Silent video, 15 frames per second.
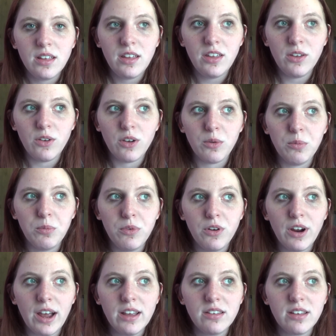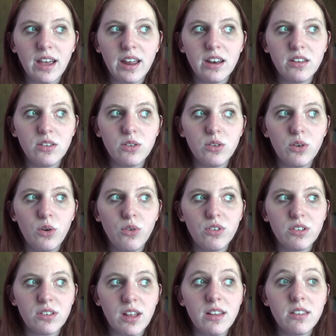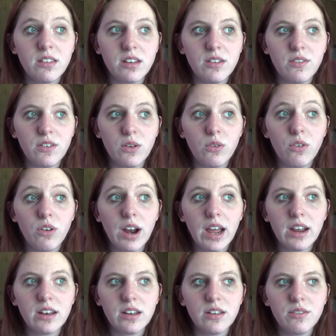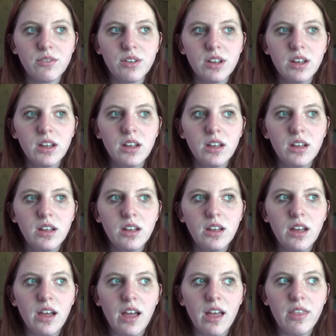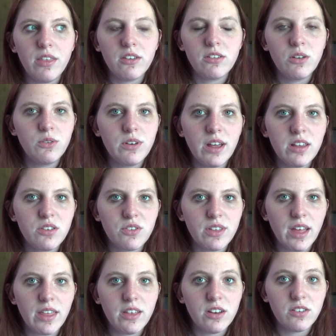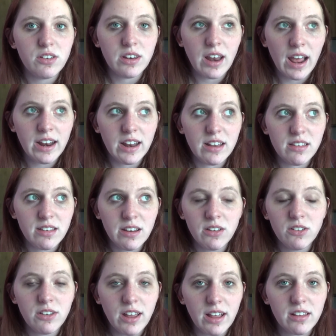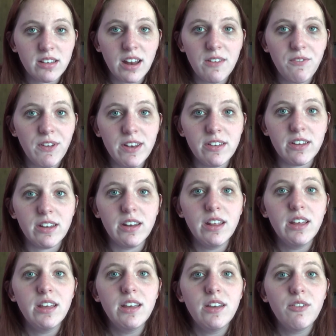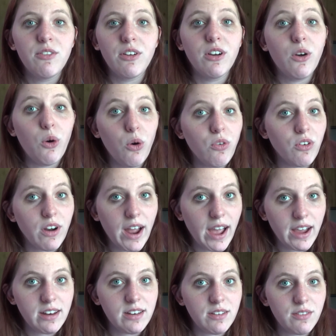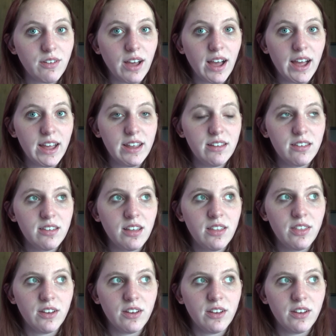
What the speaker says: Your eyesight is oversensitive and overactive, and there's no test for that. There's not a single test invented for overactive eyes.